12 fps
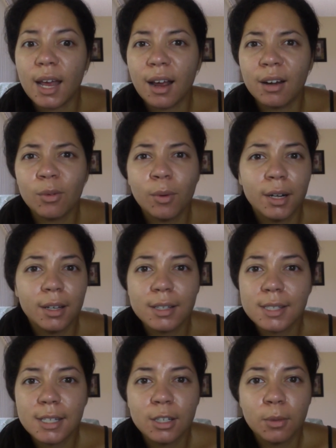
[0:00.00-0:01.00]
I don't want to
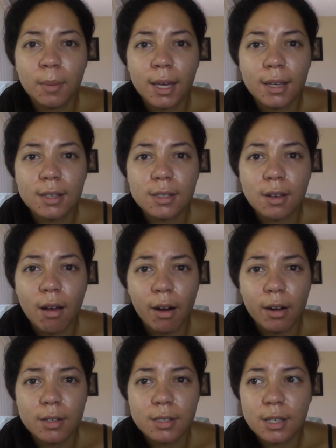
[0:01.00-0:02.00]
continue making
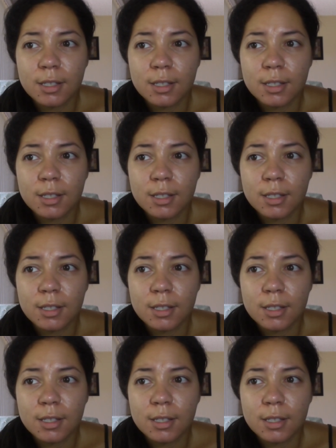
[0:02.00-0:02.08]
scars,